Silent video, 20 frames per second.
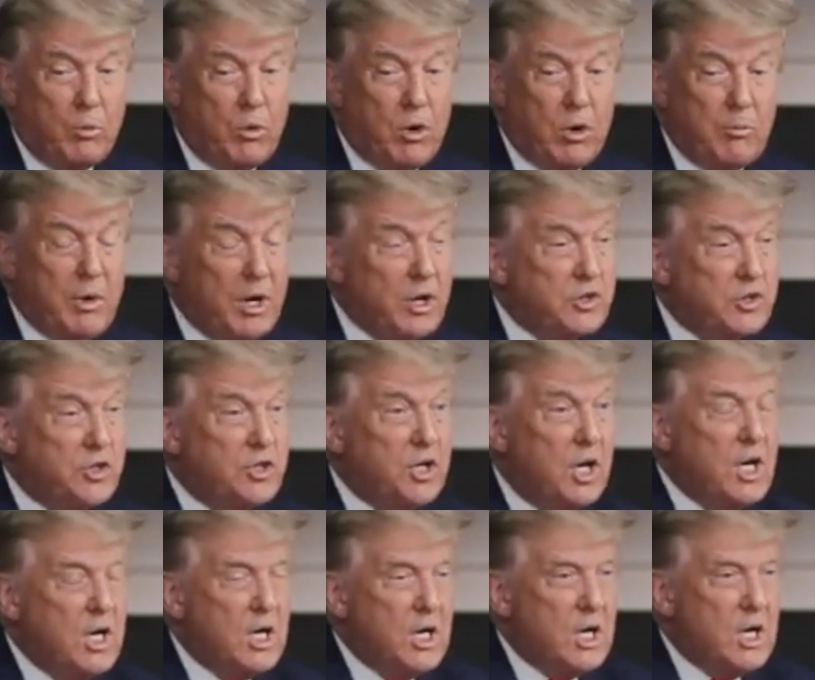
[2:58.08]
wear well, masks. You
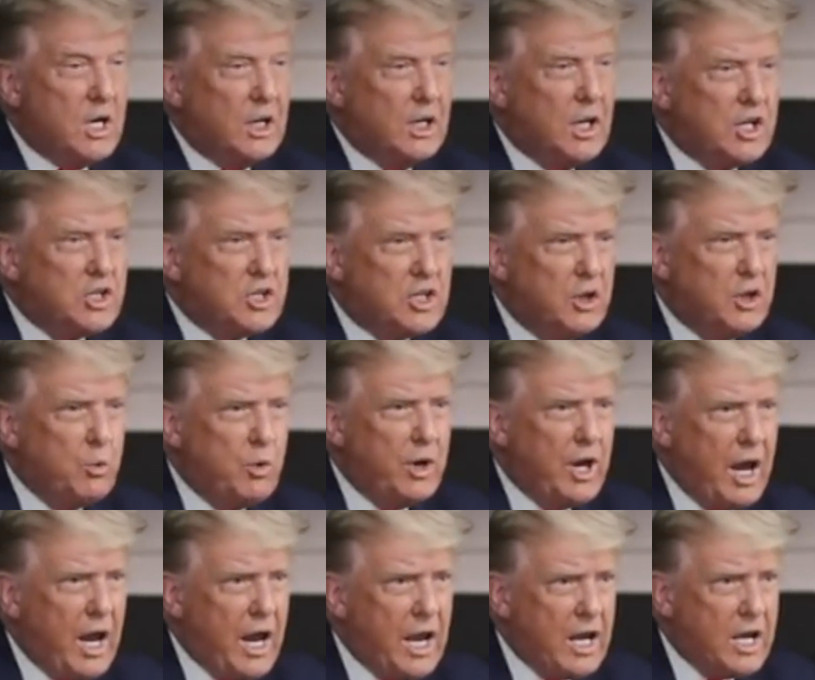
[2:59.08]
don't. Leslie,
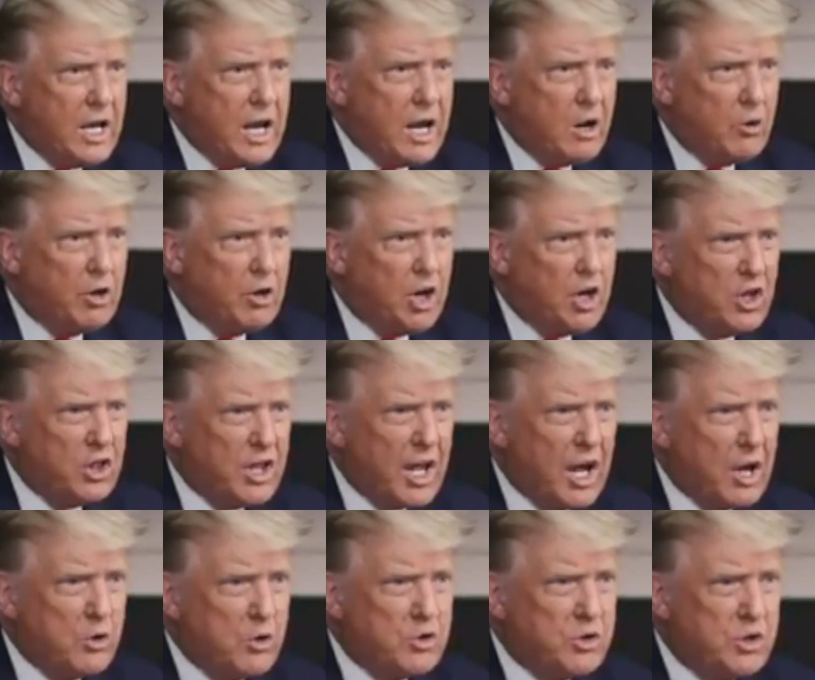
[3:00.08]
we hand out
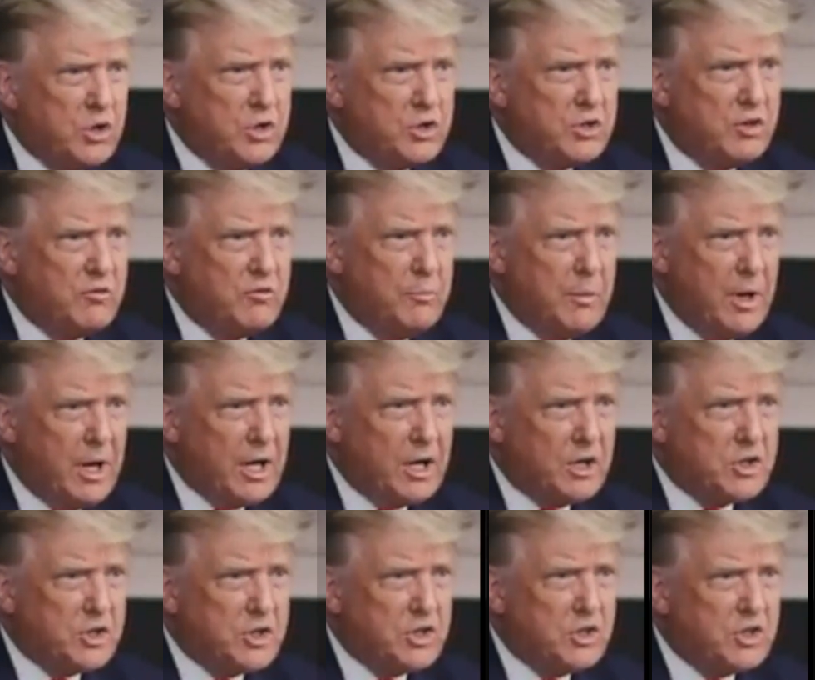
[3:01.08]
thousands of
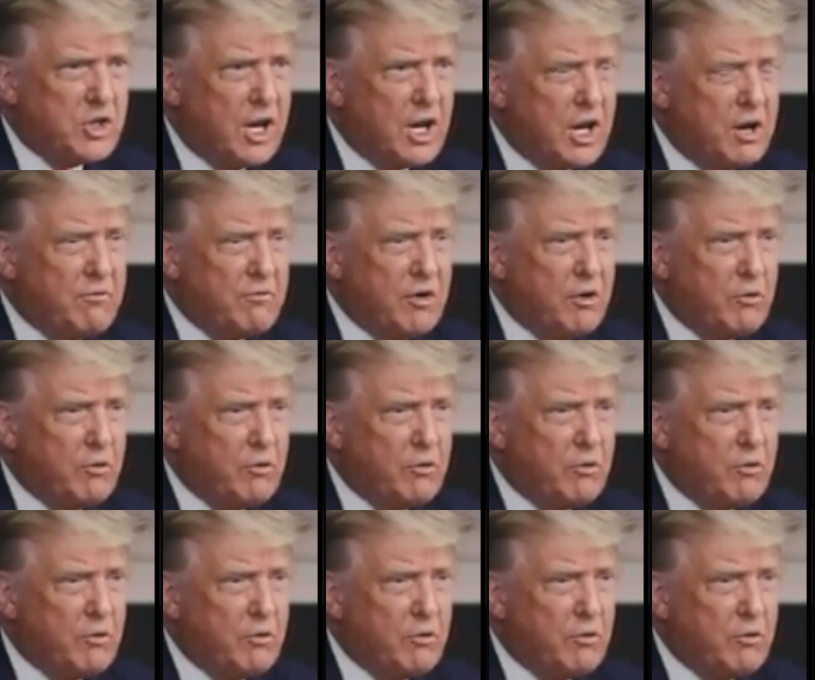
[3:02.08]
masks. But you look